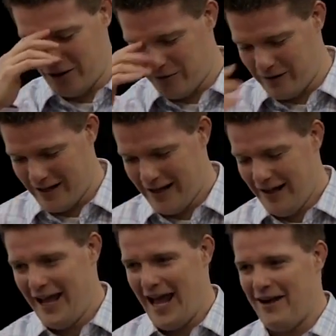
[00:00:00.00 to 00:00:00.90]
And
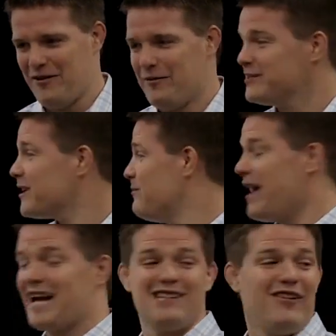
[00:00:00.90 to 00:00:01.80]
everybody's looking
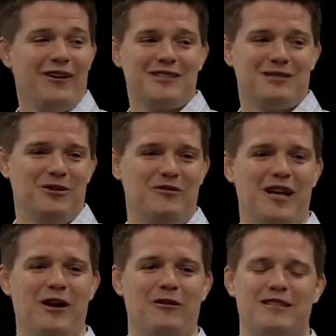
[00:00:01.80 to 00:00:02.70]
back to see if anyone else is
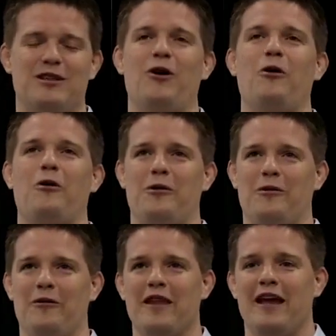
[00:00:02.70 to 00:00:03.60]
moving, and no, it's
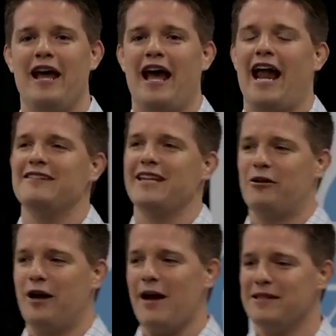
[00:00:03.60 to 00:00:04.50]
horrible. And I was
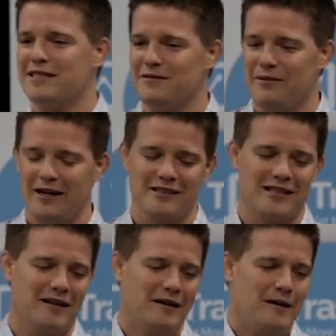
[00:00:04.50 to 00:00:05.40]
like, crap, this is
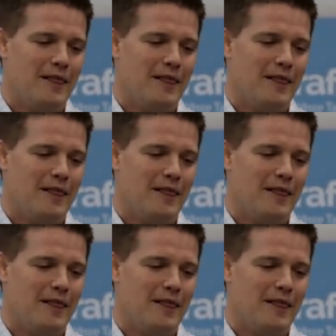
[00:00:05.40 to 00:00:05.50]
embarrassing.